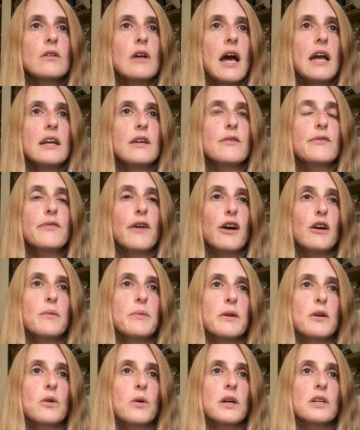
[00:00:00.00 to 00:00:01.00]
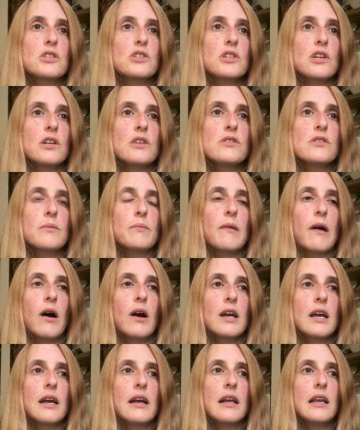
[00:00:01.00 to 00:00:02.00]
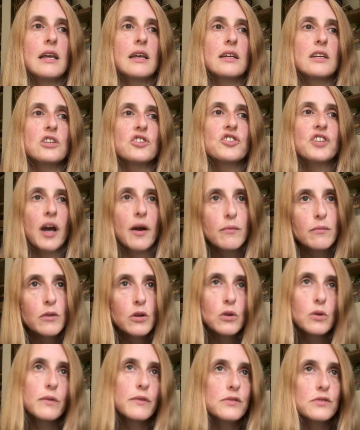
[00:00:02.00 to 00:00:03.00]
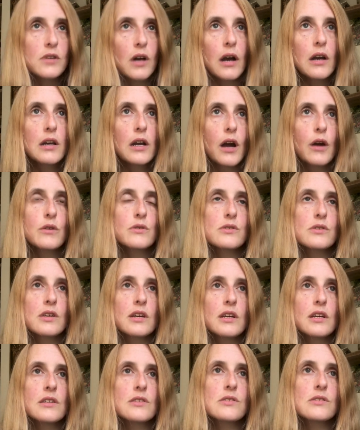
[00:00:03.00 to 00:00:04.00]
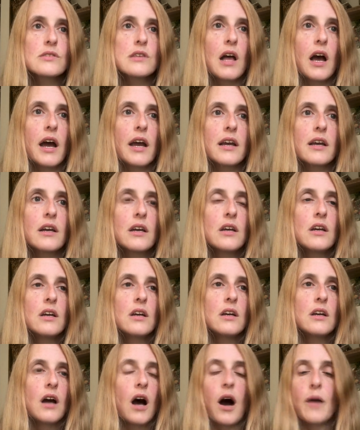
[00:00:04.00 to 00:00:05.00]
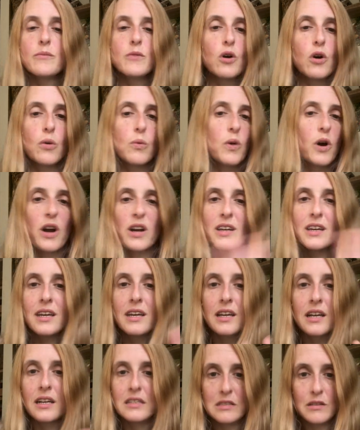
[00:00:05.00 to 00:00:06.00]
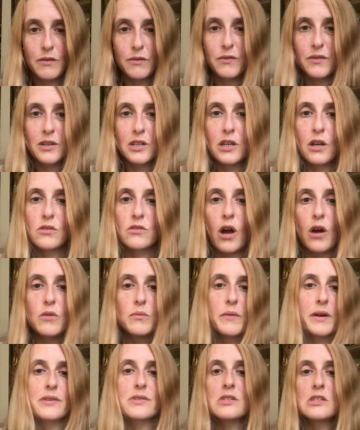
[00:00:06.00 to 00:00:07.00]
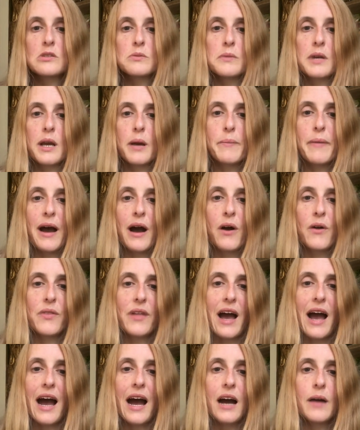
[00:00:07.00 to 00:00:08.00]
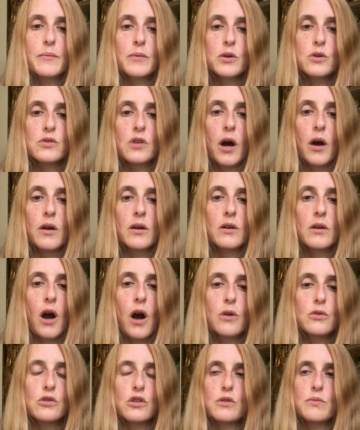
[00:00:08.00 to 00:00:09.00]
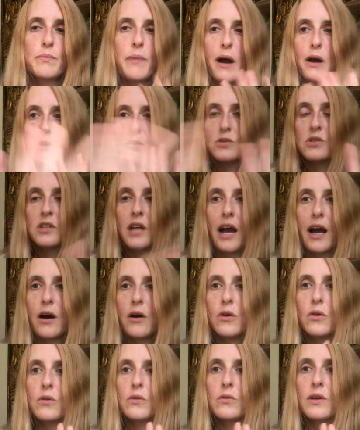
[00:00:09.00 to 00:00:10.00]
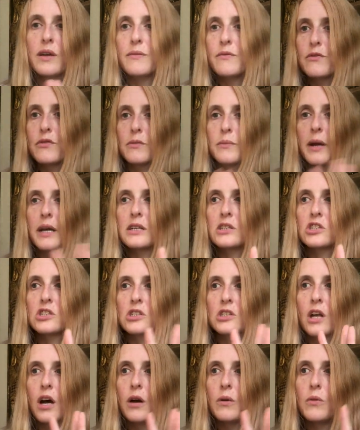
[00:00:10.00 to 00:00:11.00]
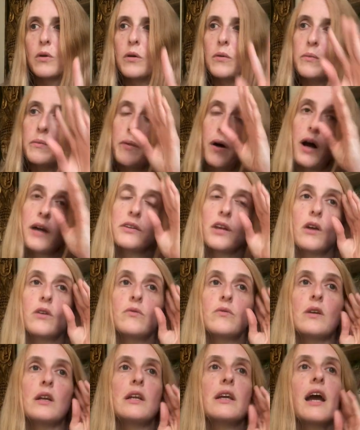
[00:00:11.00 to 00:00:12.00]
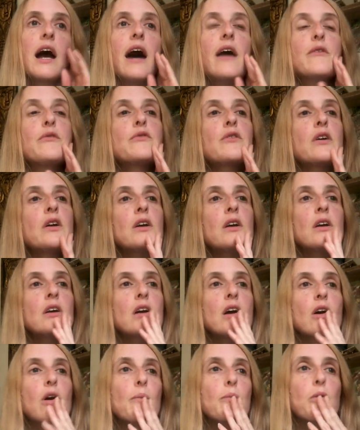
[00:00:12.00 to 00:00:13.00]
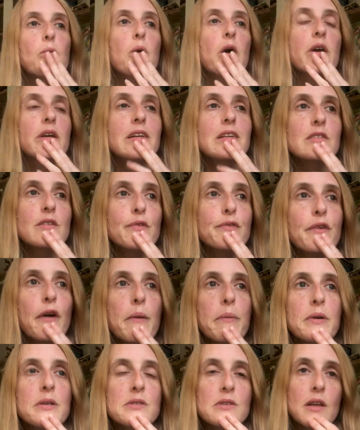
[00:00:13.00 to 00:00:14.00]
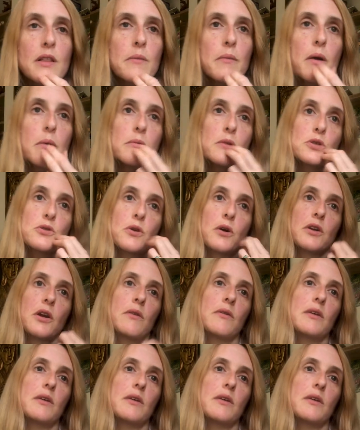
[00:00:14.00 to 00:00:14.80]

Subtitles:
Any therapy questions about healing in general with scoliosis, like I'm not working don't message me about that, because I'll just post out information that I want, but I don't really have I'm not working as a therapist at the moment, so